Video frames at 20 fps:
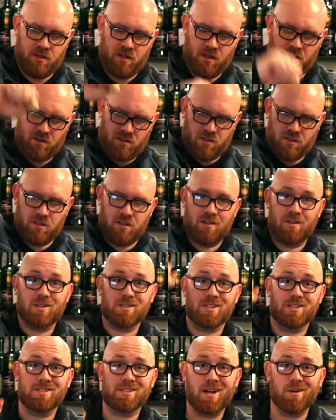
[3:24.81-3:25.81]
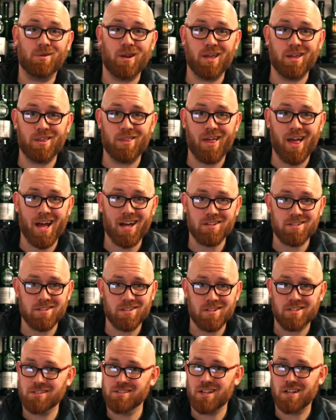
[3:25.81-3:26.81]
Because they sound like that.
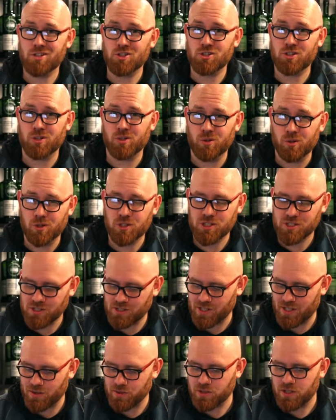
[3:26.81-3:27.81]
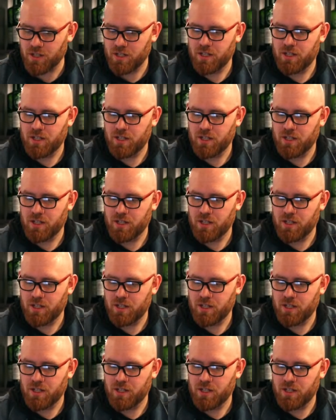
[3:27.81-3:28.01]
And isn't that just a gorgeous sound?